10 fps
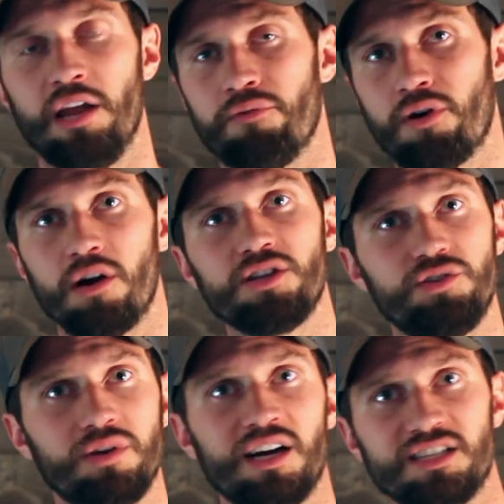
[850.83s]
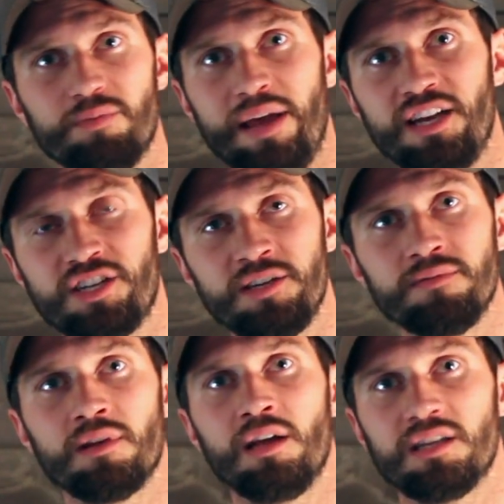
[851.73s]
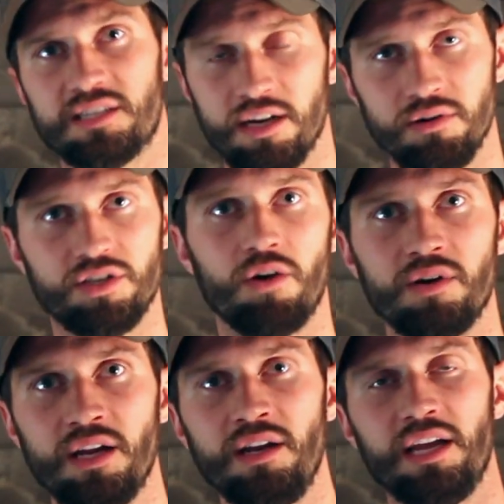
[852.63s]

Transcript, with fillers: In regards to constipation, serotonin